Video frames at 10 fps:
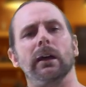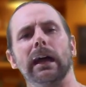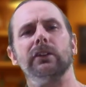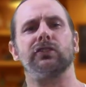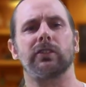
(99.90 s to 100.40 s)

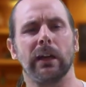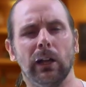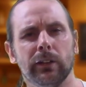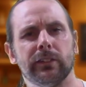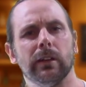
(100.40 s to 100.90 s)
A
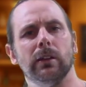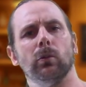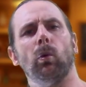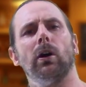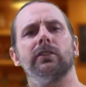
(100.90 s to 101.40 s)
skeleton
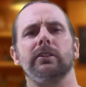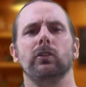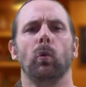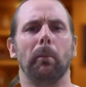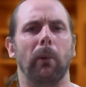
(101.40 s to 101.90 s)
walks
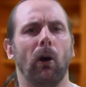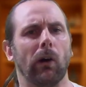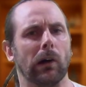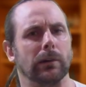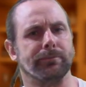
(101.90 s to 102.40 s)
into a
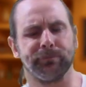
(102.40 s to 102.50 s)
bar.